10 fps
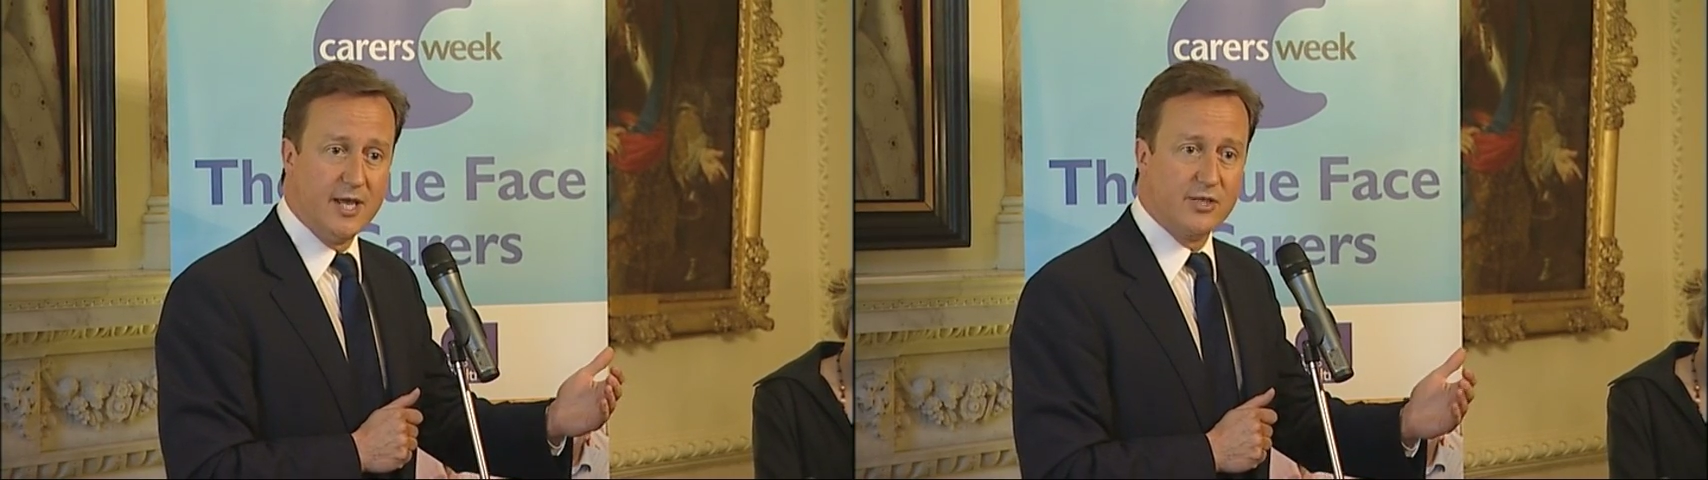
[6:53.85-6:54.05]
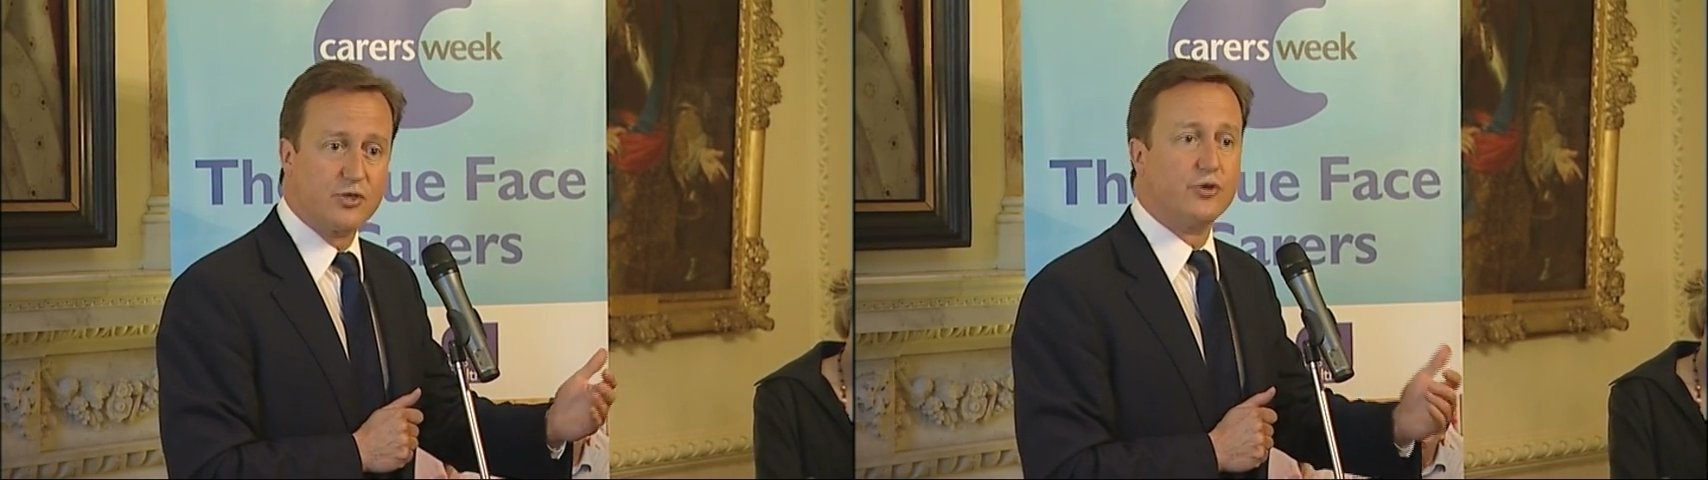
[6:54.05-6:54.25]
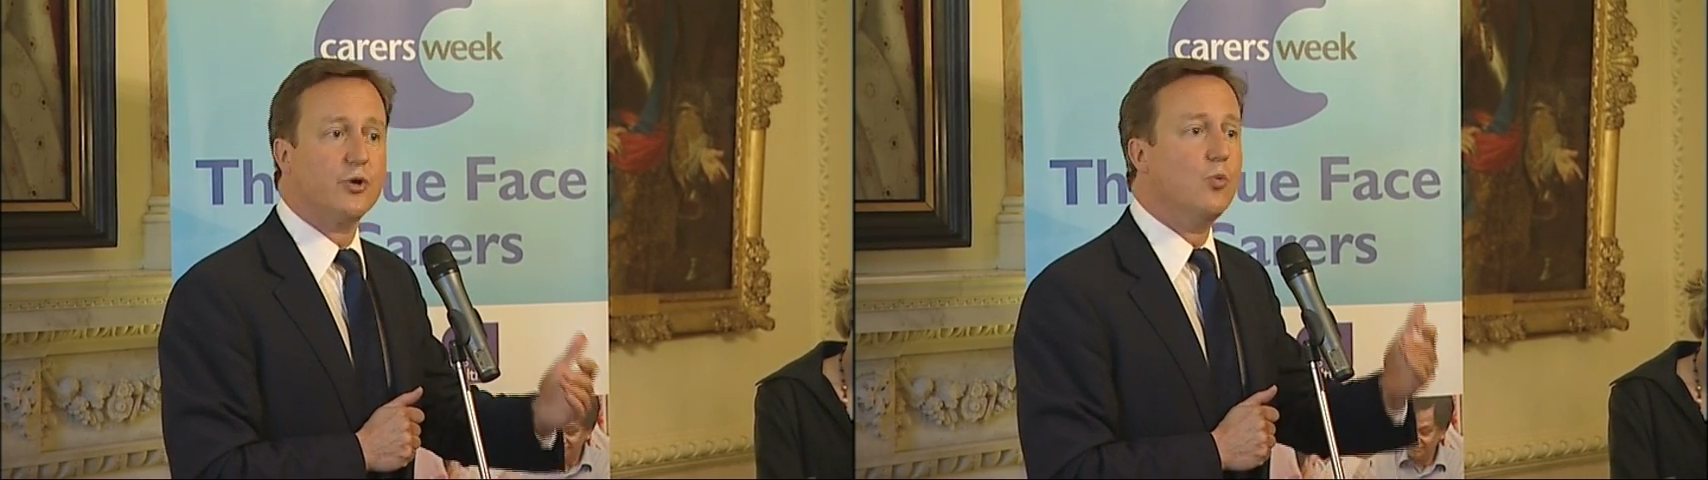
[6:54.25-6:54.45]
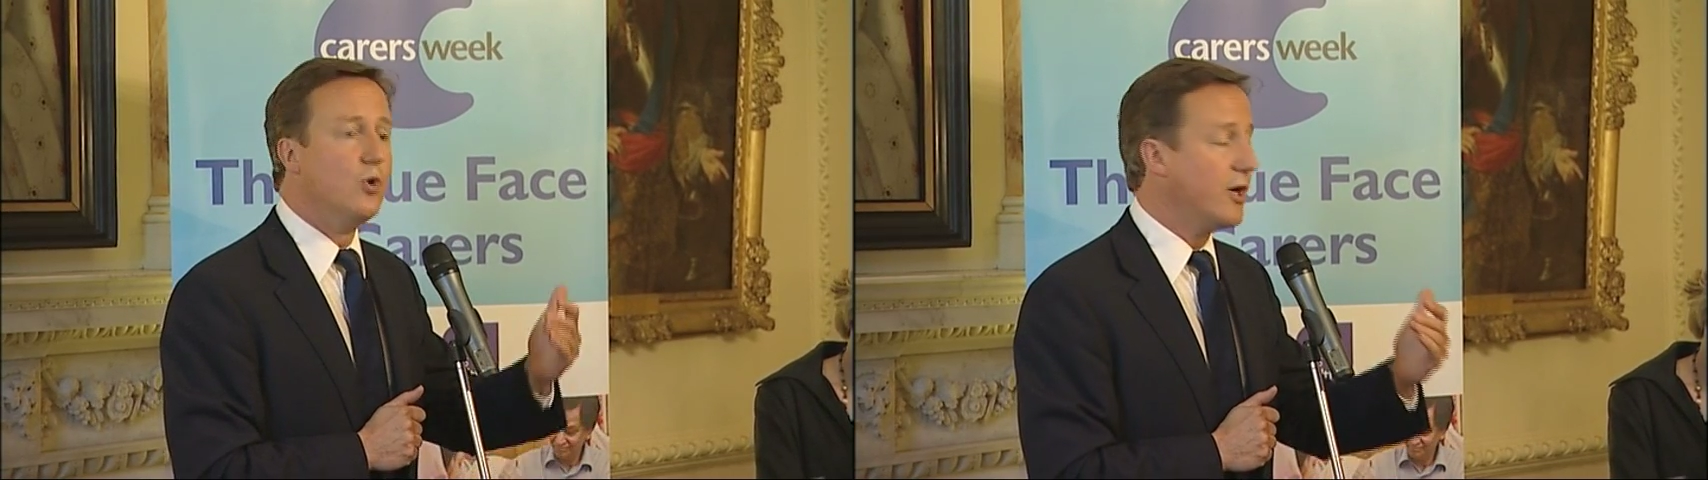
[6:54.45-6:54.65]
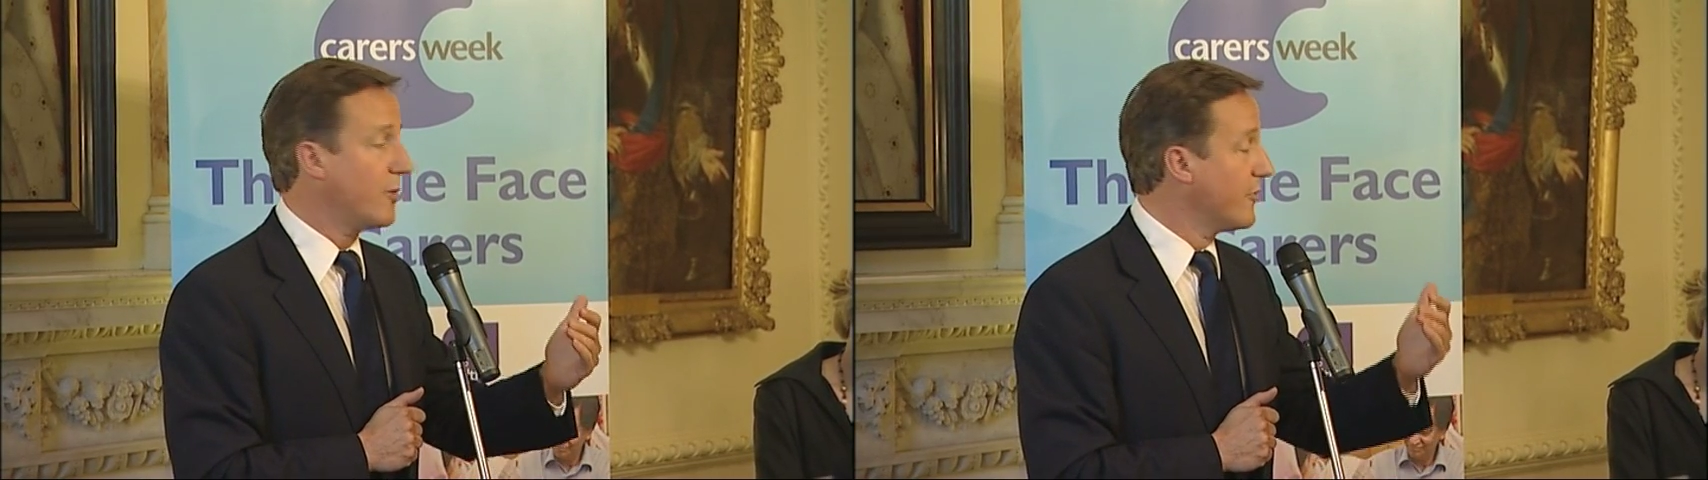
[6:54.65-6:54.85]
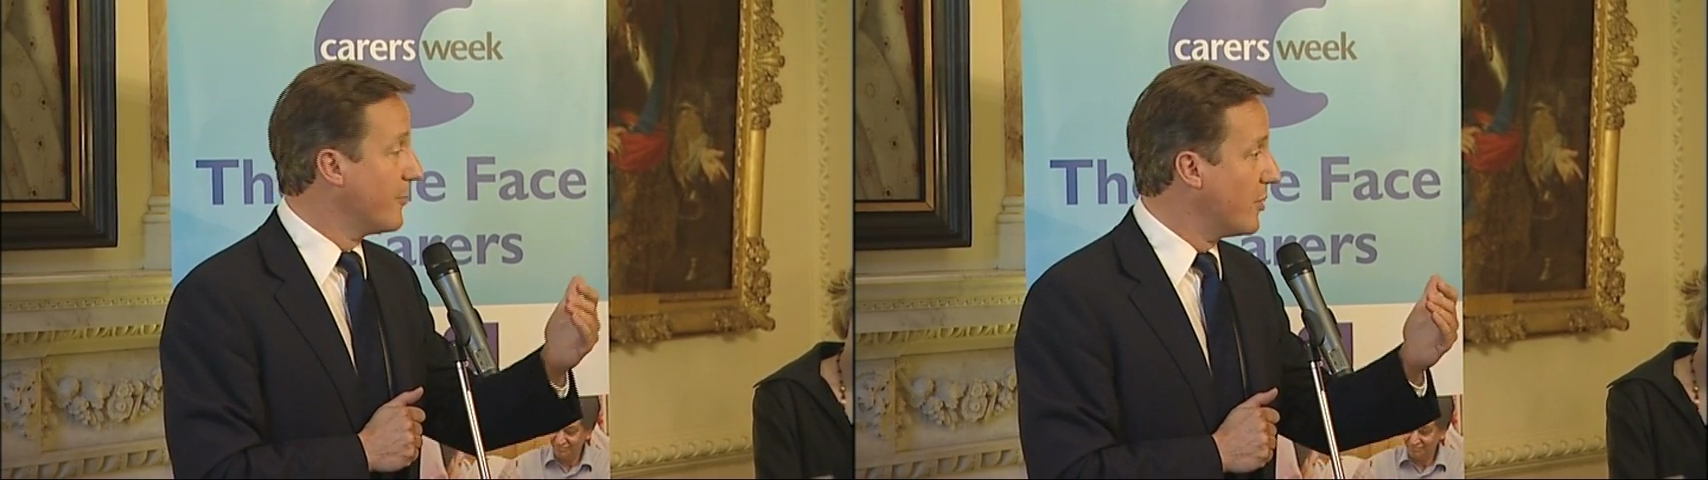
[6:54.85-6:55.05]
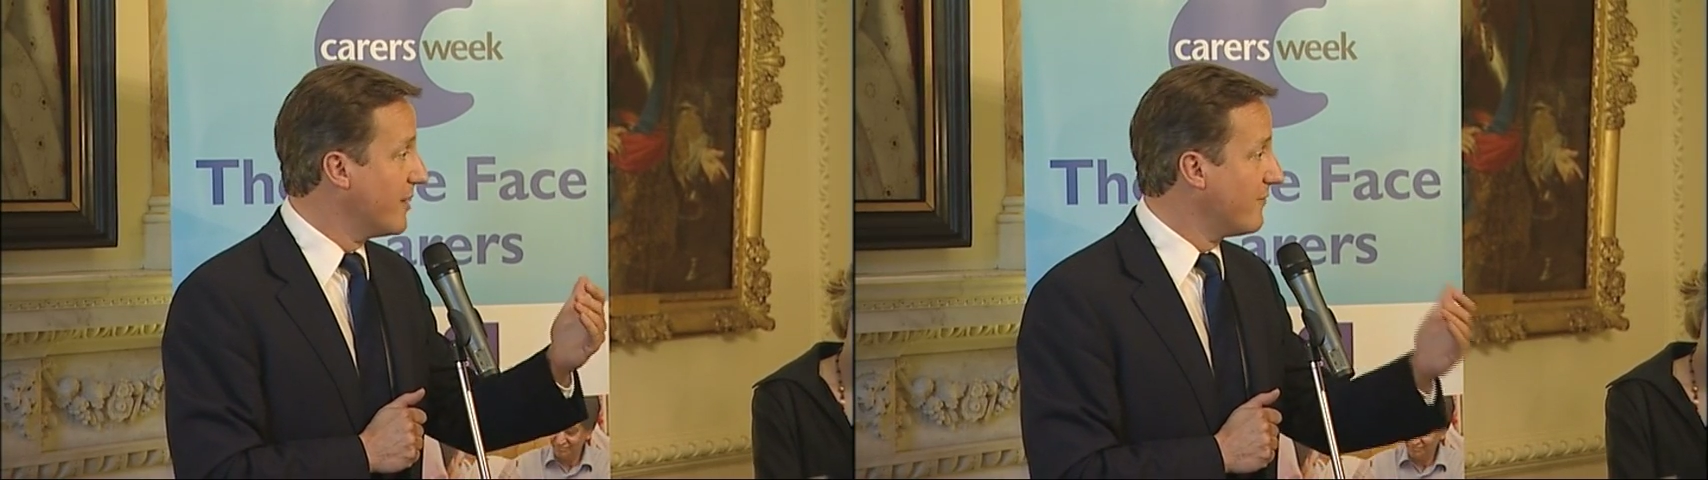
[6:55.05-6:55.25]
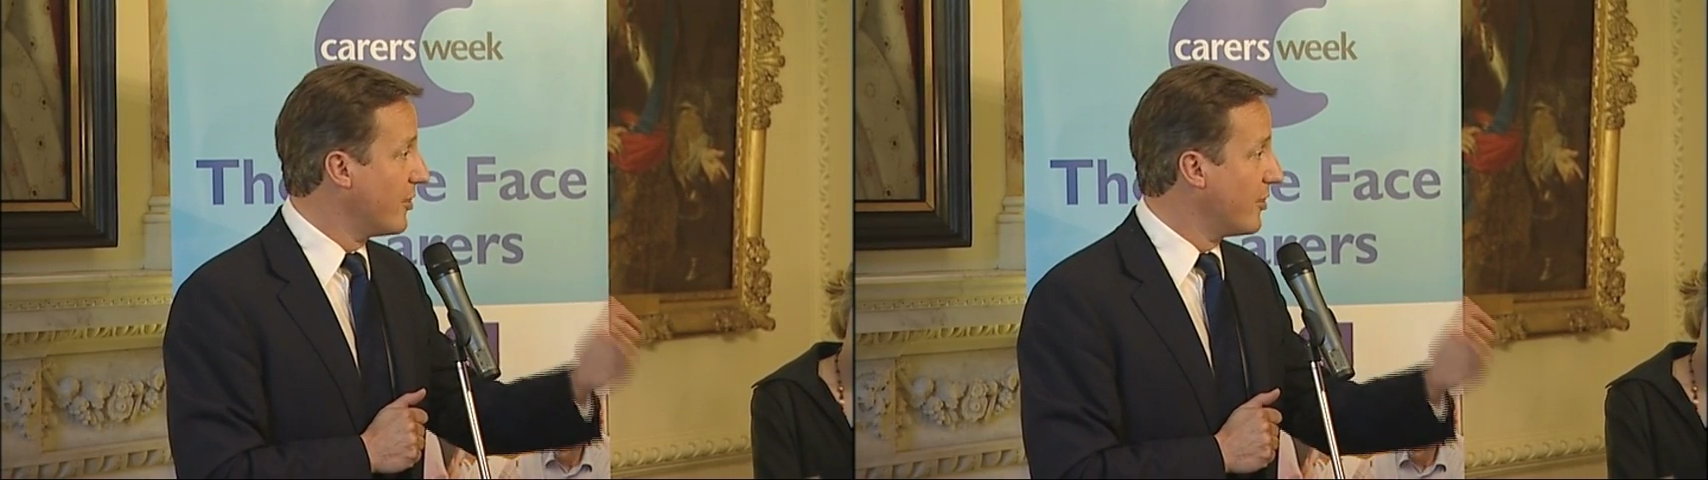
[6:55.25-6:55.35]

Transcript: It's got to work with the brilliant